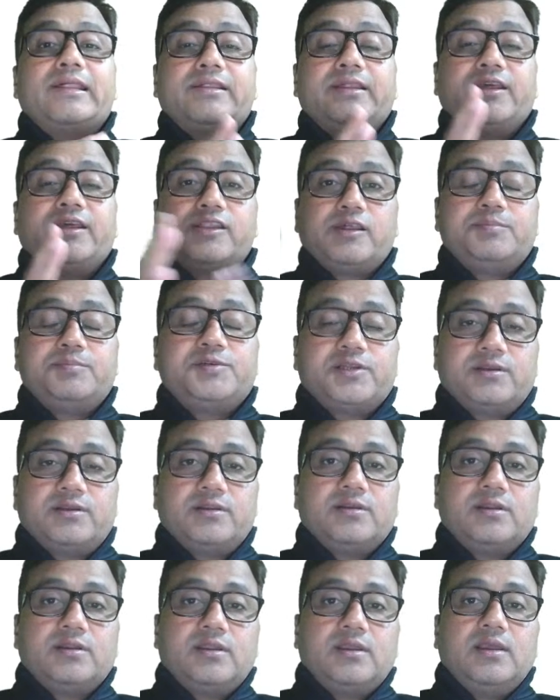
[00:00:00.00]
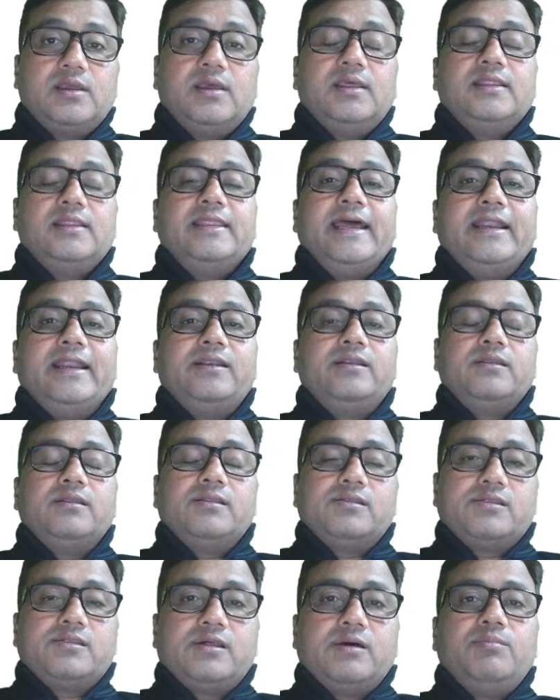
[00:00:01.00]
an exception, that
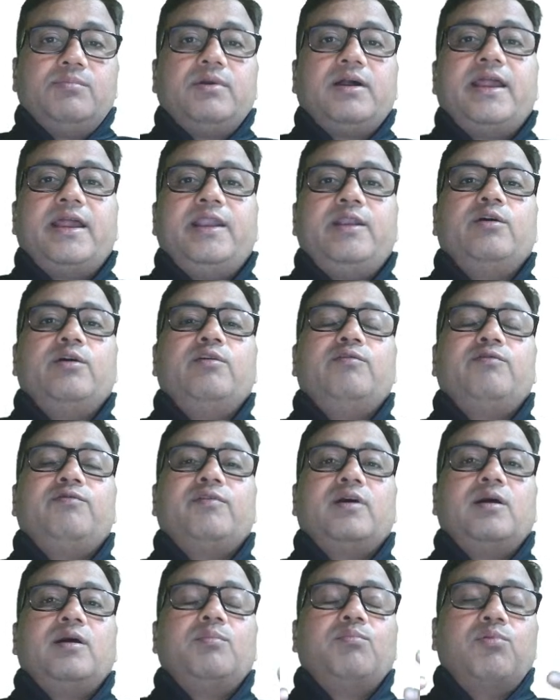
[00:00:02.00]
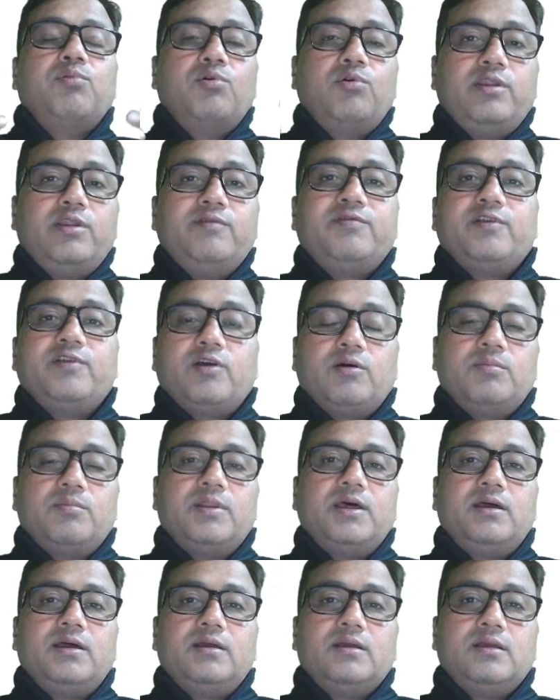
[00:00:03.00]
some kind of a bony
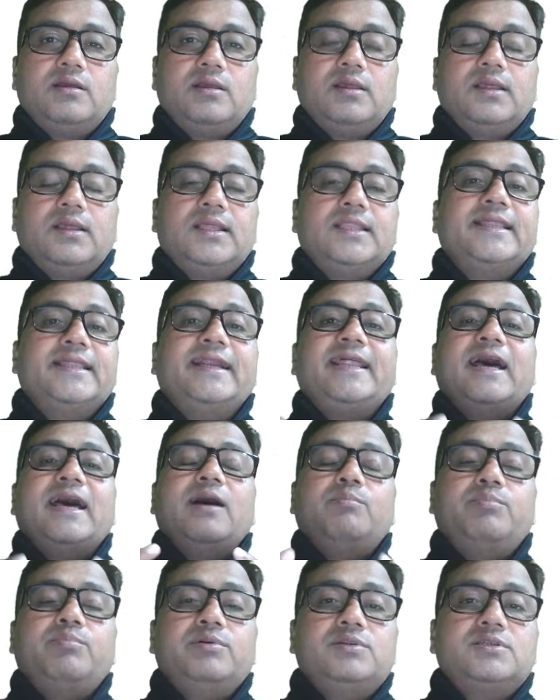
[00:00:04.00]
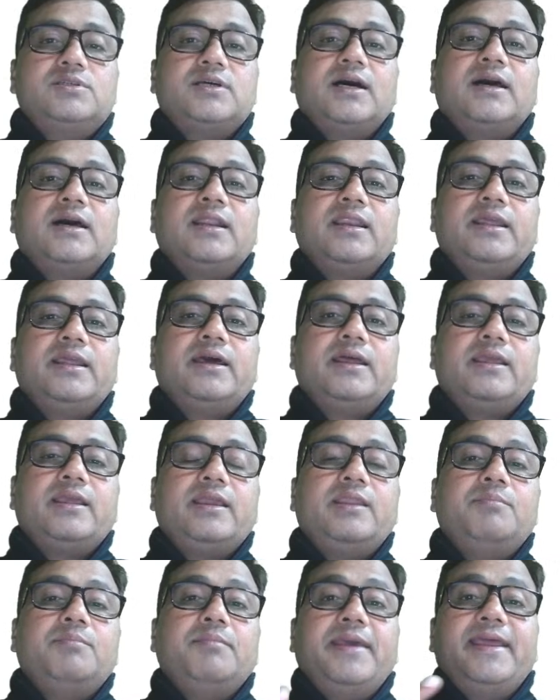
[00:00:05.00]
phenomena that happens earlier
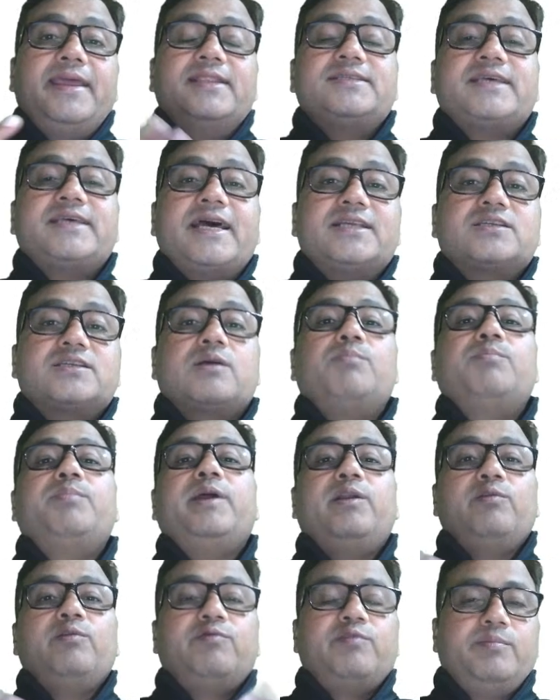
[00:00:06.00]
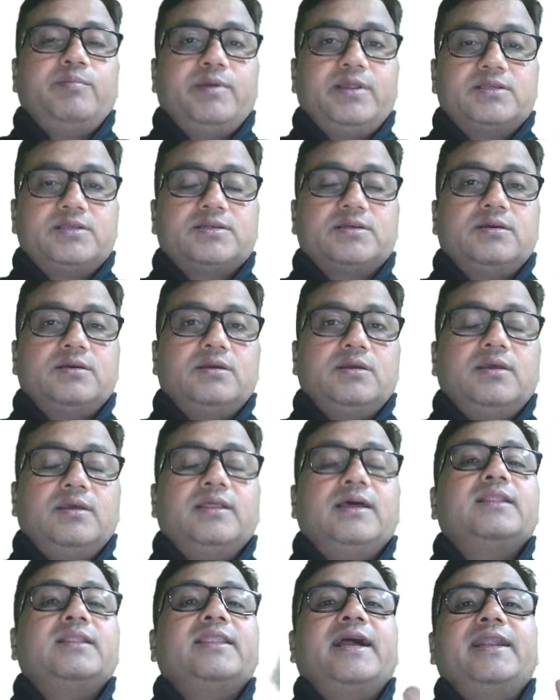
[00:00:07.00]
in males as compared to females,
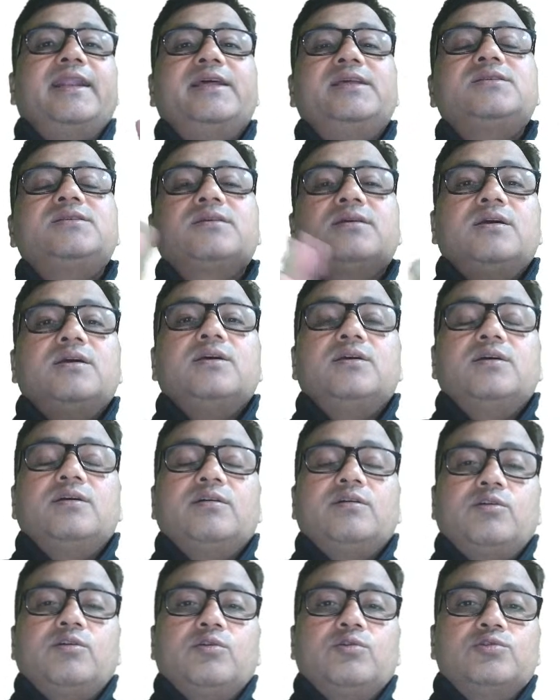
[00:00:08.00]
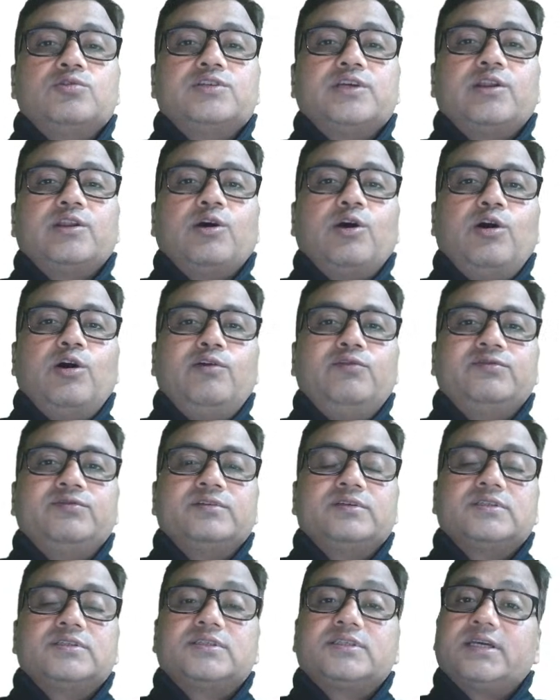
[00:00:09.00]
and that is closure of
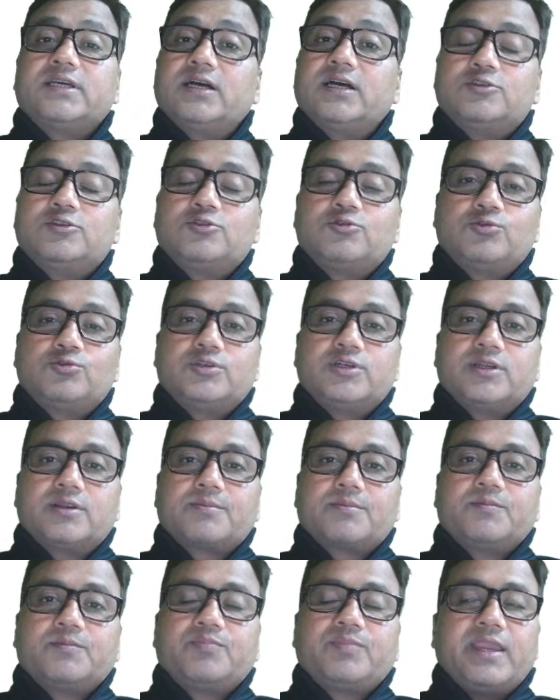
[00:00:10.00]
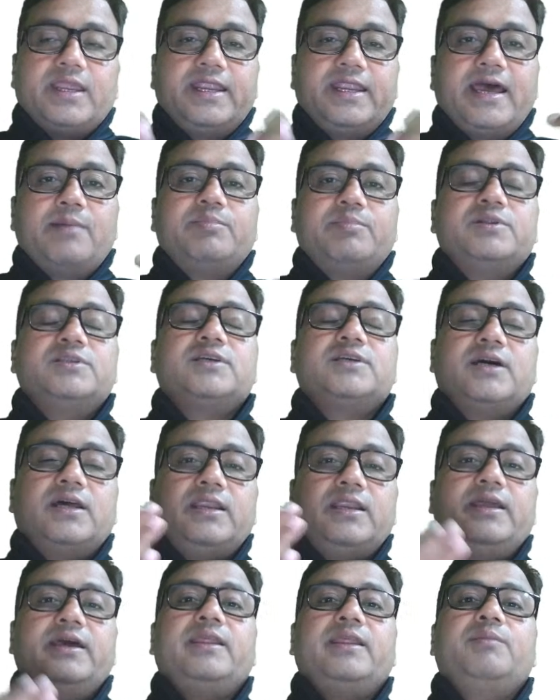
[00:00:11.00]
skull suture. It happens
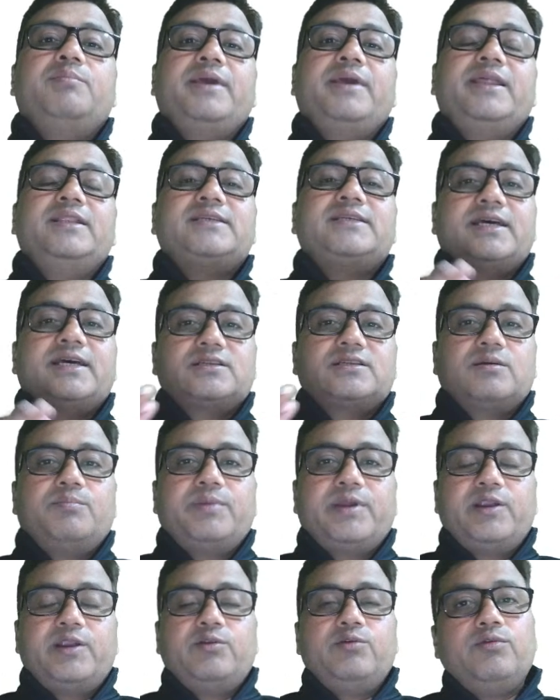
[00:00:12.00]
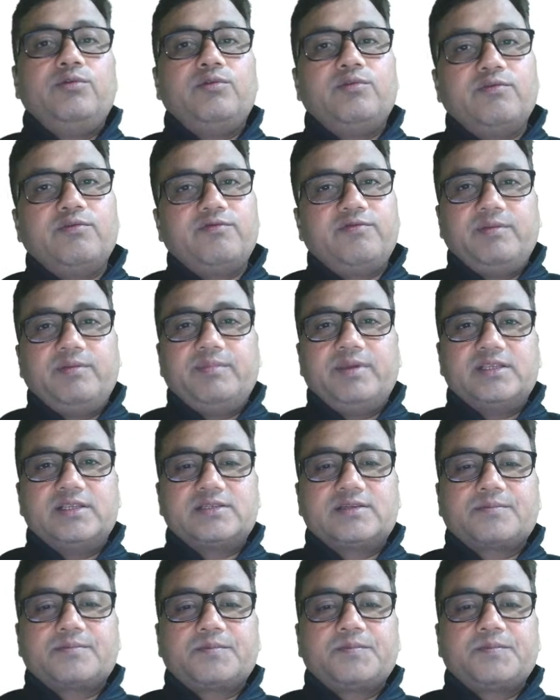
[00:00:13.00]
earlier in males as compared to females.